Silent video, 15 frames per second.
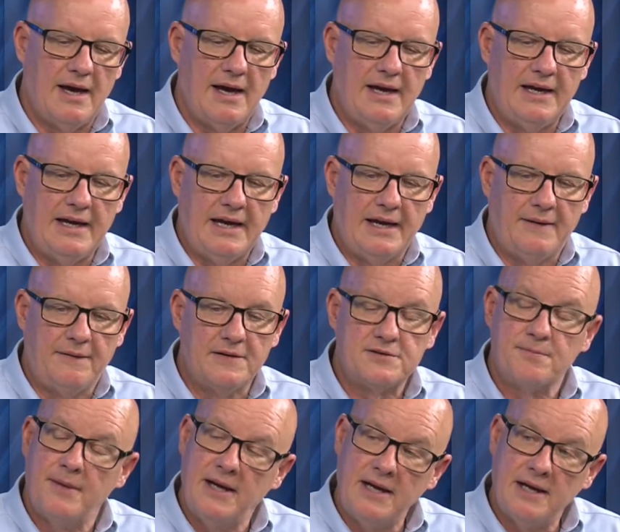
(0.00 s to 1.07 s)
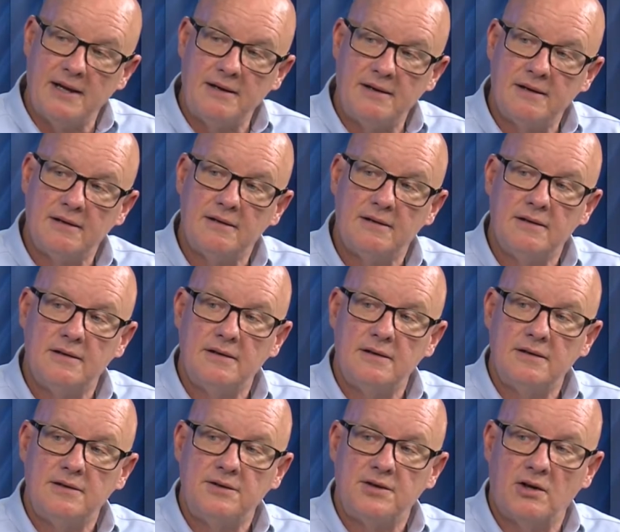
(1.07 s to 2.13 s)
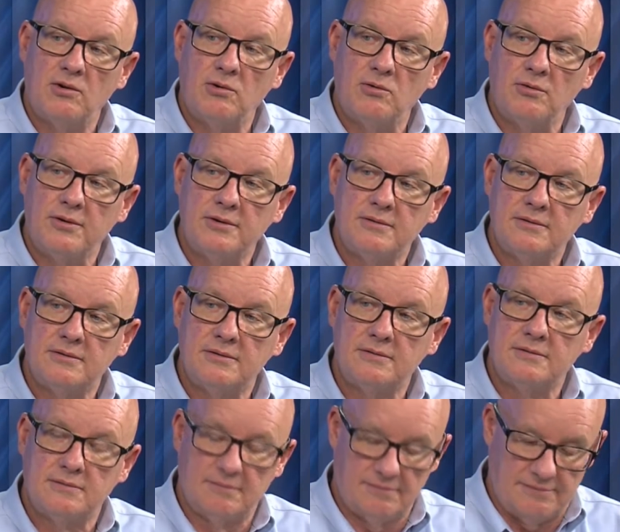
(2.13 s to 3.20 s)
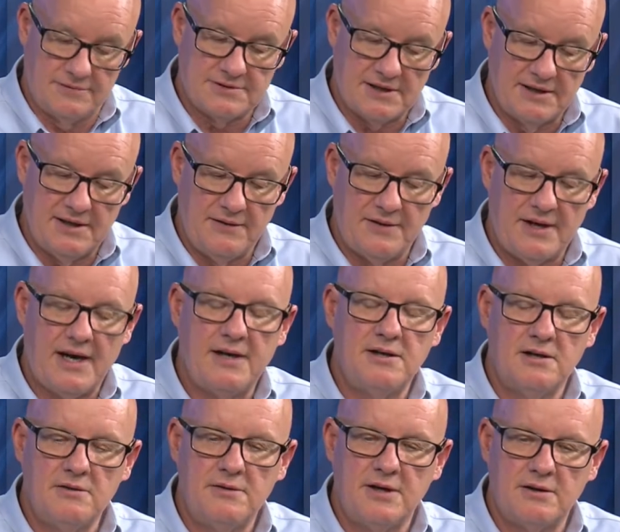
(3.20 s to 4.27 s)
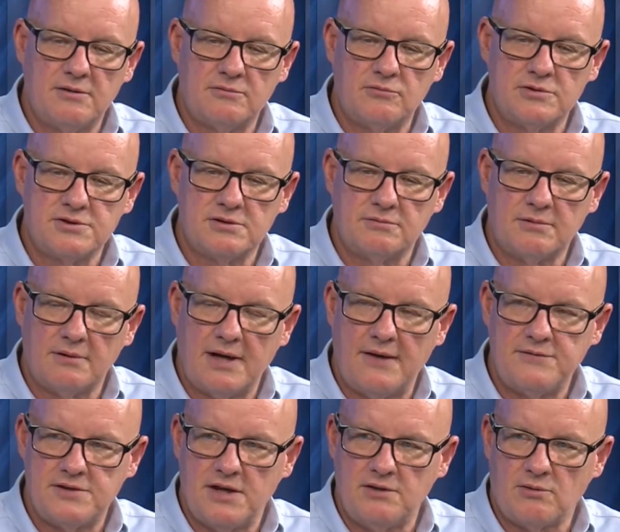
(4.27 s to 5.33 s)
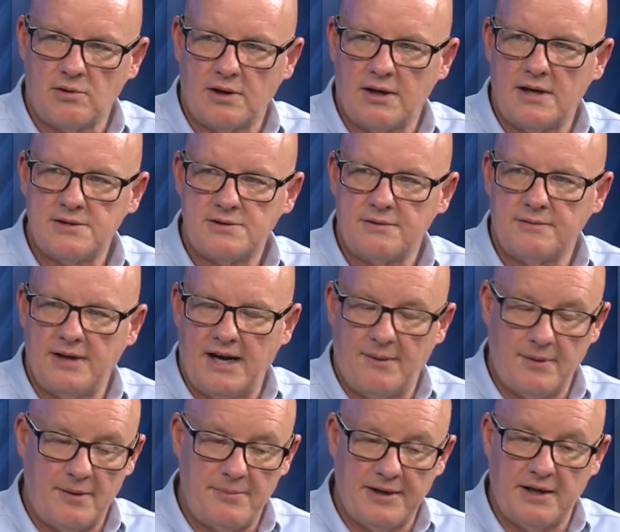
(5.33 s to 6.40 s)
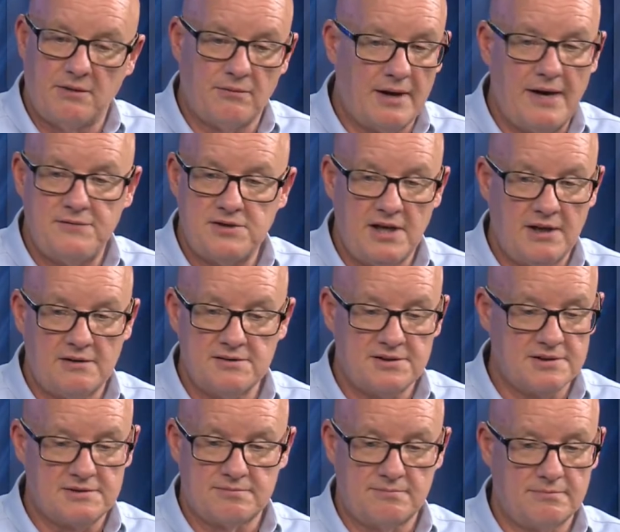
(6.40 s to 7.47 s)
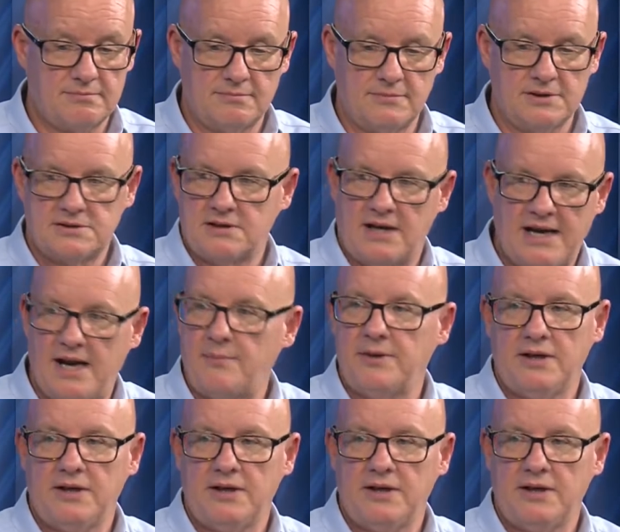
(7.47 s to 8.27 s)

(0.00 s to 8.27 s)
And this man told this lady that I knew that was a Life Chain organizer, and I'm not picking on Life Chain because This could happen.